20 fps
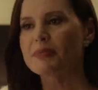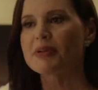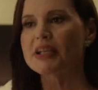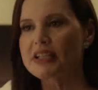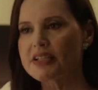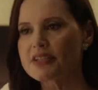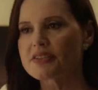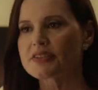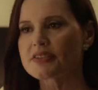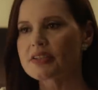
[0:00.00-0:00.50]

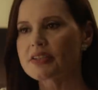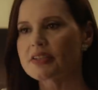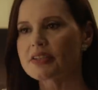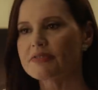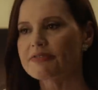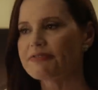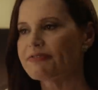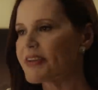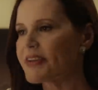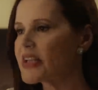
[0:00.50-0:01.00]
It's about the
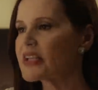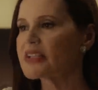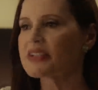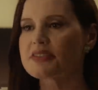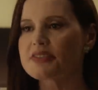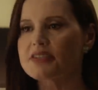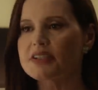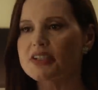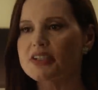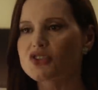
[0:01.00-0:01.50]
highly
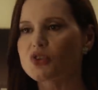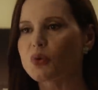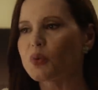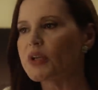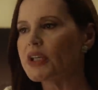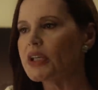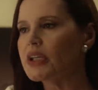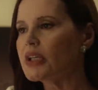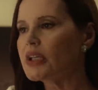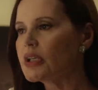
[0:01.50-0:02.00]
competitive
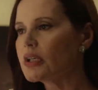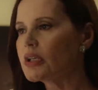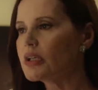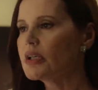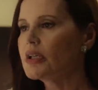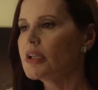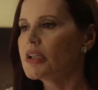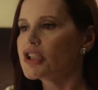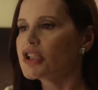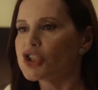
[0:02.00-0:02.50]
world of
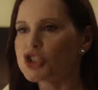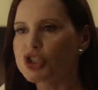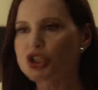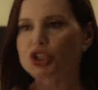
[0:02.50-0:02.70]
movie